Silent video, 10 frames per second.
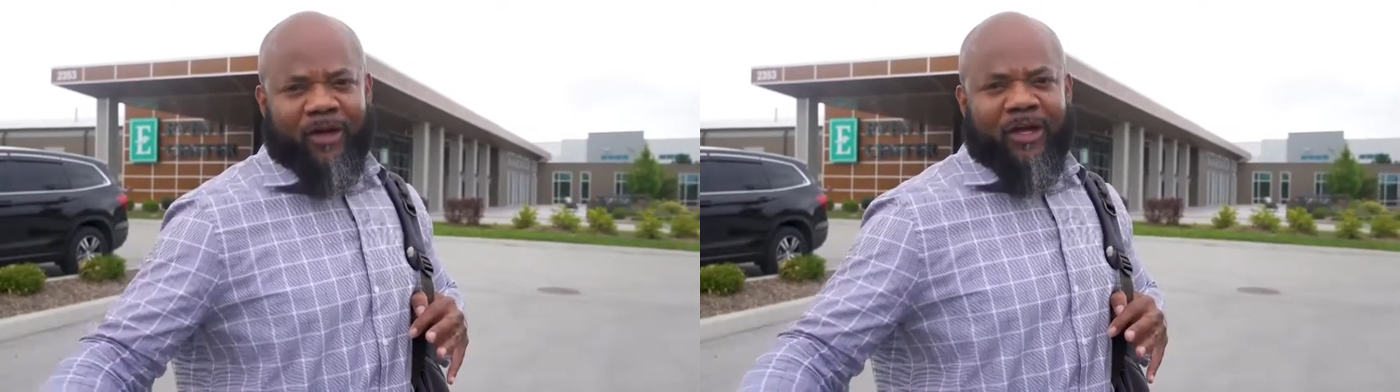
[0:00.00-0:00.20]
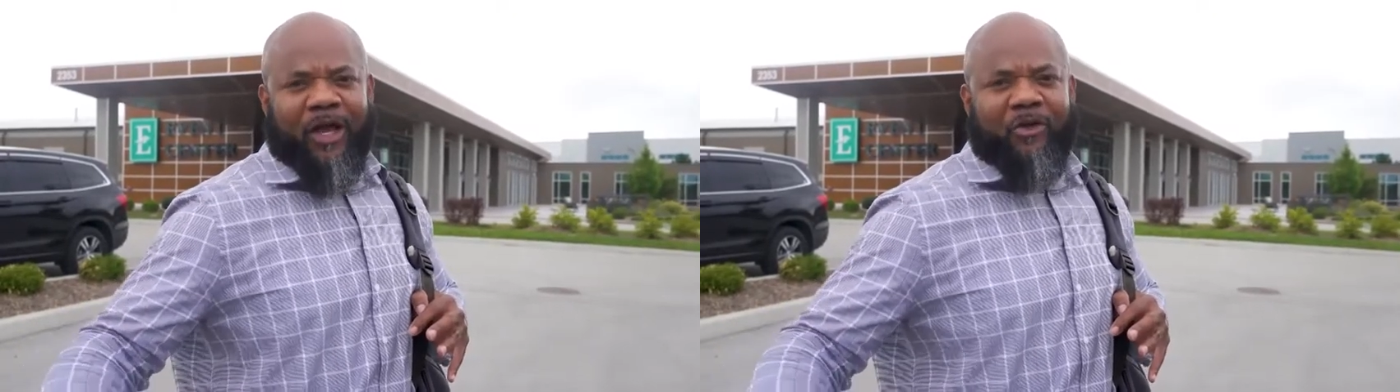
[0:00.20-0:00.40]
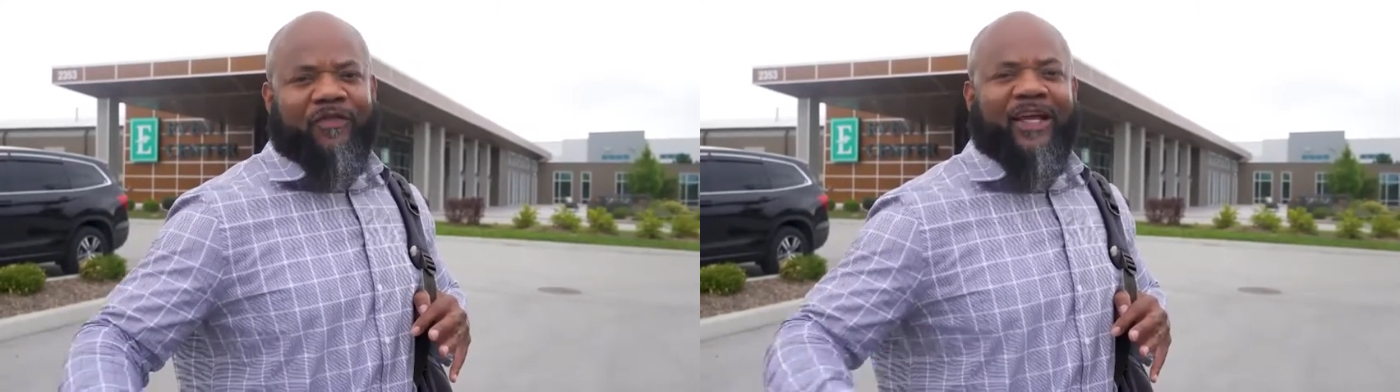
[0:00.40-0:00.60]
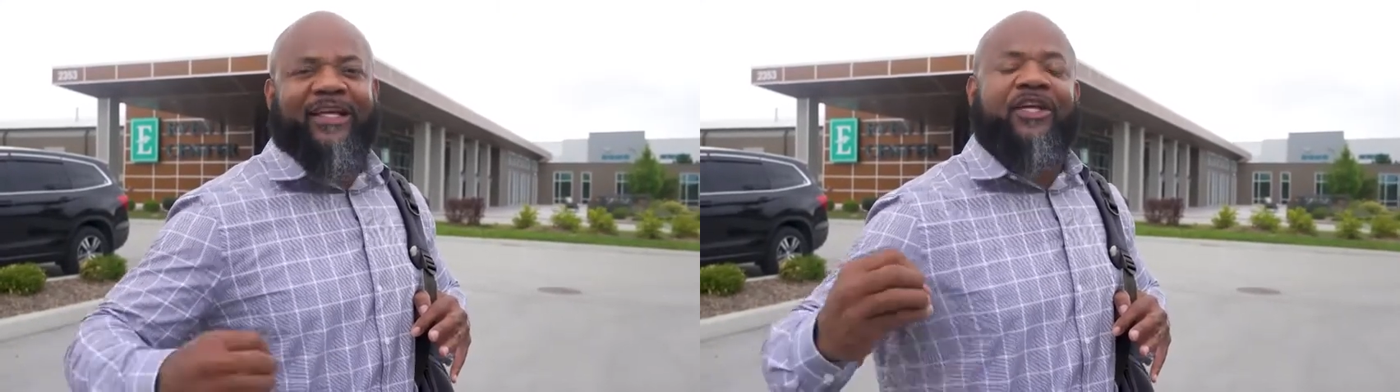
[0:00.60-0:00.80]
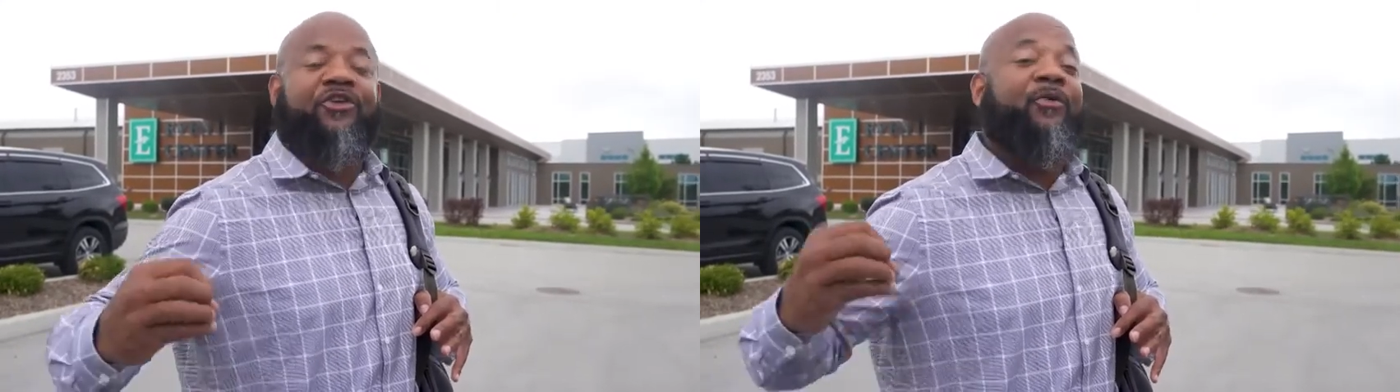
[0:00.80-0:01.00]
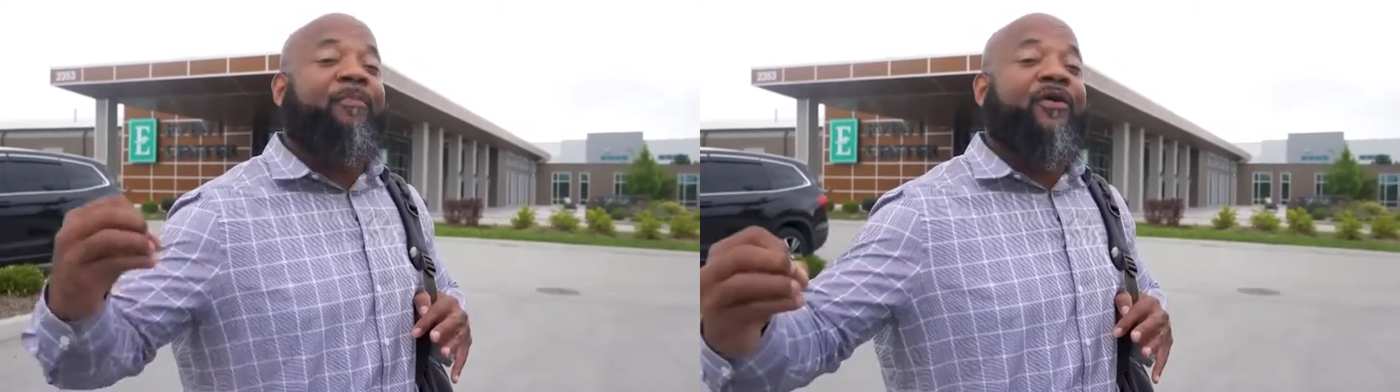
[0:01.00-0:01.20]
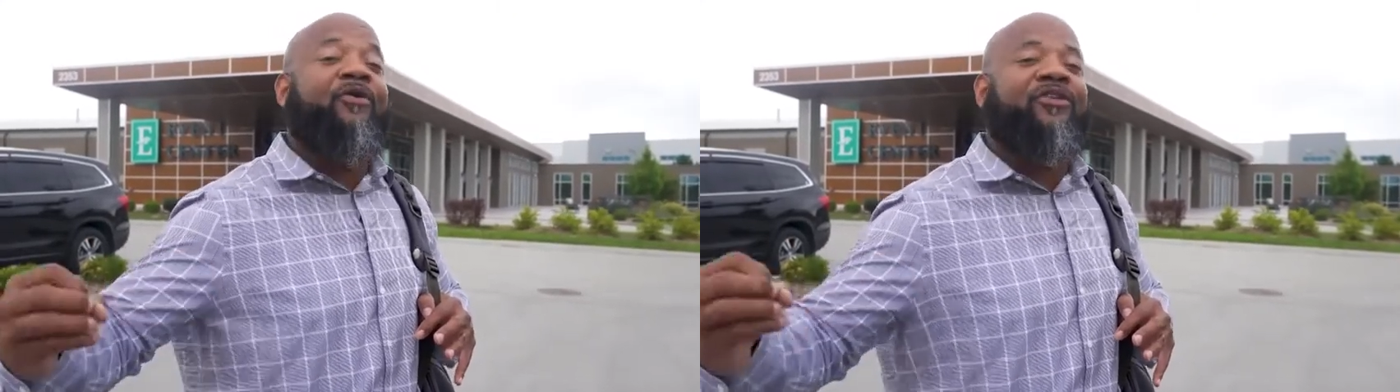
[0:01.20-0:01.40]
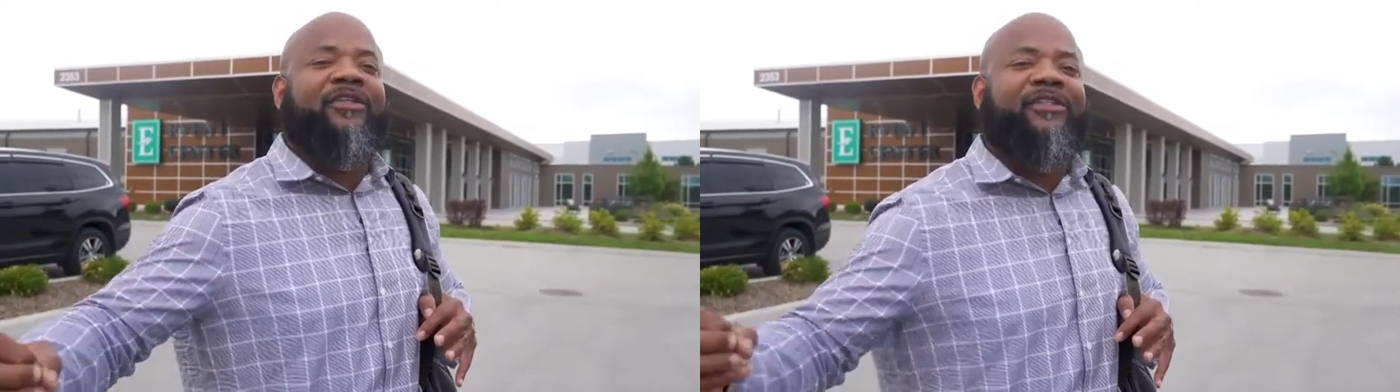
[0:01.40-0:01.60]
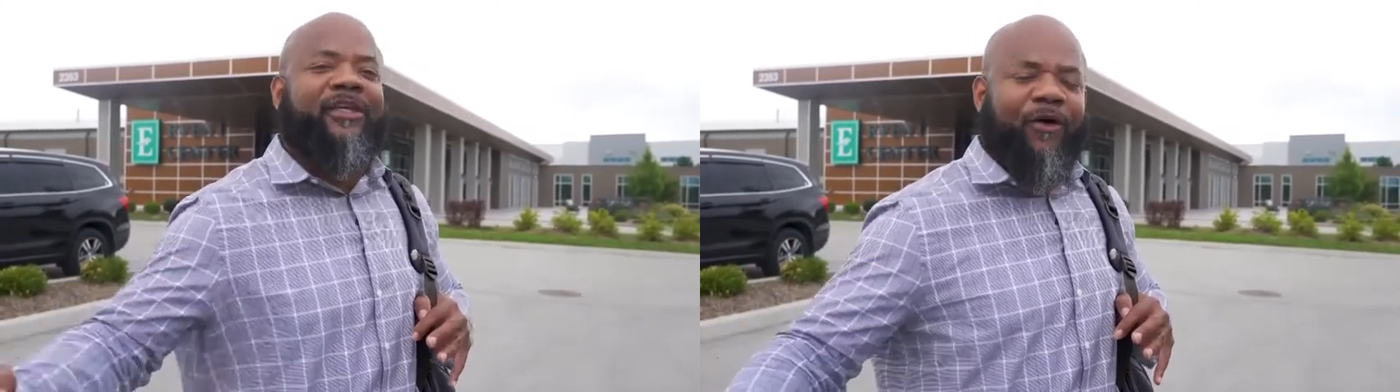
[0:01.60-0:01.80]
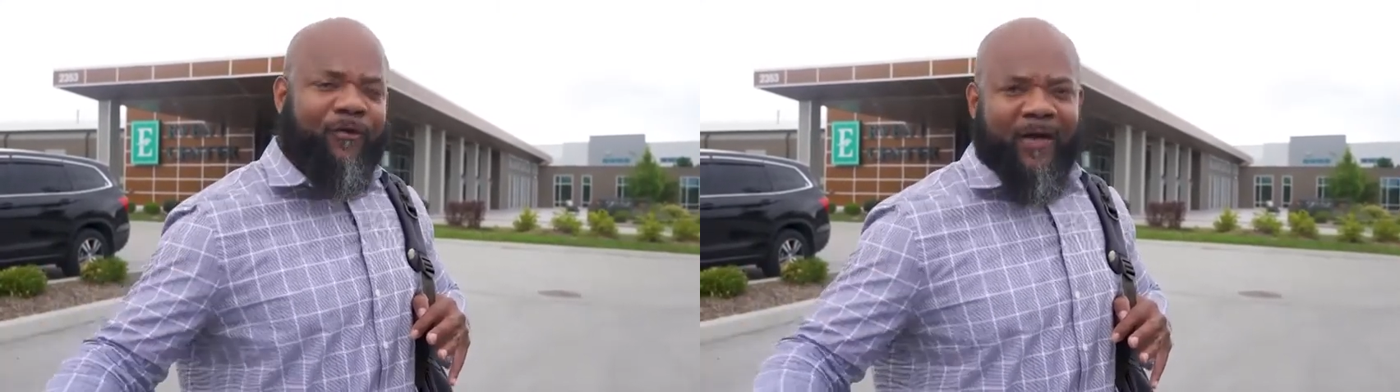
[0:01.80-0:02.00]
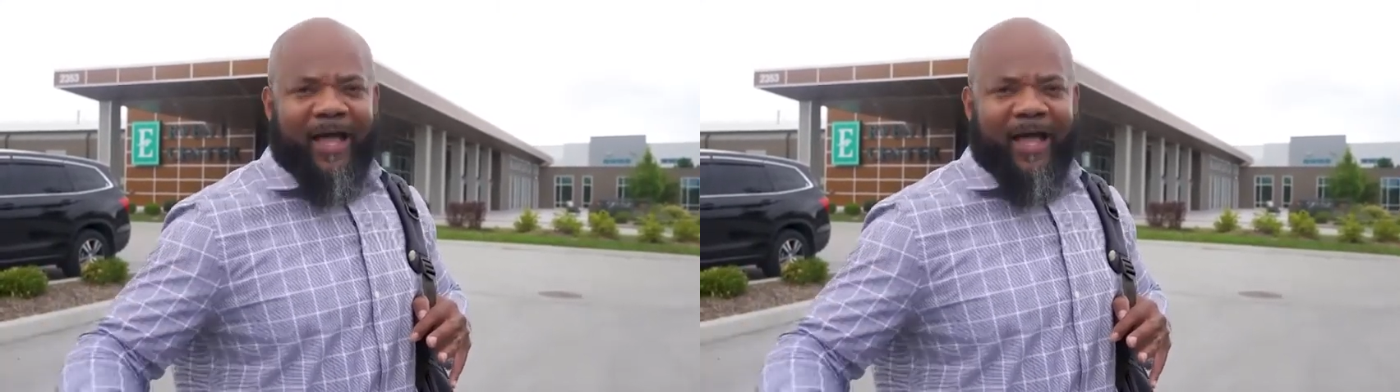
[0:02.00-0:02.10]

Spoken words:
and you have to continue to build yourself